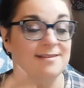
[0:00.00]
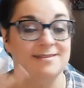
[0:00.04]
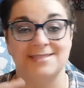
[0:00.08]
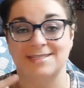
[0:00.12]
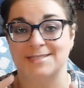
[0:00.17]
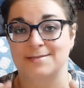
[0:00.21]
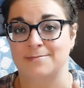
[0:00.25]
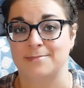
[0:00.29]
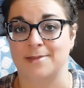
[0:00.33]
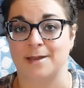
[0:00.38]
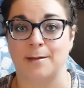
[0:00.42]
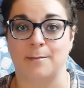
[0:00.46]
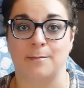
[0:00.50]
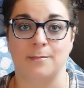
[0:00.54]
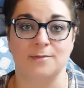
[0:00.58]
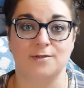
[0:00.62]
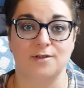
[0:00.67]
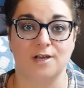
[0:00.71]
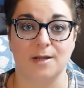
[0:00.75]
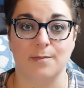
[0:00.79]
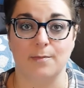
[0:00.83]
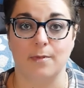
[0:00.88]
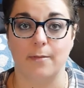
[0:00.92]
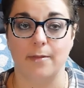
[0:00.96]
sometimes we
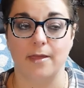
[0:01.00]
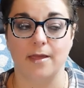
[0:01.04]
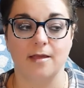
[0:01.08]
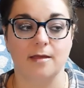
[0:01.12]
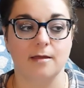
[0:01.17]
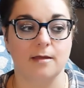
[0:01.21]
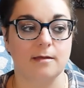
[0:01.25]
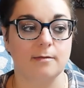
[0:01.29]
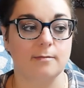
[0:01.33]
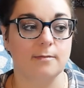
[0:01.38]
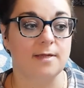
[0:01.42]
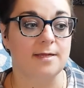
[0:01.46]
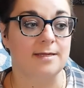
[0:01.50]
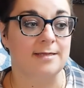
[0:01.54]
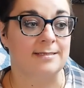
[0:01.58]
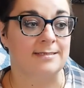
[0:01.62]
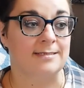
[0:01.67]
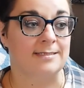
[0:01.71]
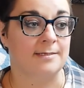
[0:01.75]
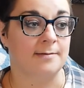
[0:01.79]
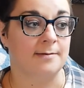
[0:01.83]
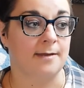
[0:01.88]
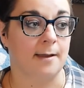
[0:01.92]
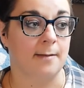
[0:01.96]
talk about makeup,
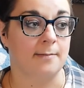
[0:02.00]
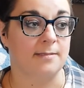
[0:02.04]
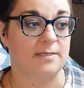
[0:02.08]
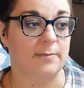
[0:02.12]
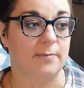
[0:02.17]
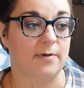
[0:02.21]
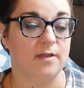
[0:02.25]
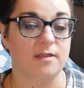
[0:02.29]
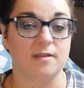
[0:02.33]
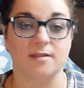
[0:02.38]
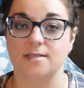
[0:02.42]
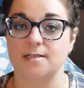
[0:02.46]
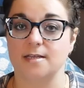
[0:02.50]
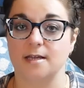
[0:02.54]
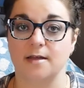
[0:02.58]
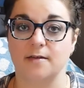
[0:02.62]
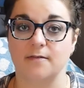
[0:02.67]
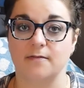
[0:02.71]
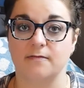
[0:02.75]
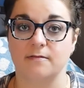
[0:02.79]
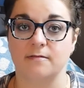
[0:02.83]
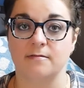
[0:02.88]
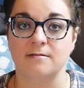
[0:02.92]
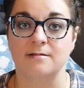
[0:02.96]
sometimes about other
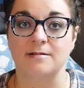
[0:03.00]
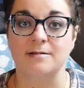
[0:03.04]
stuff.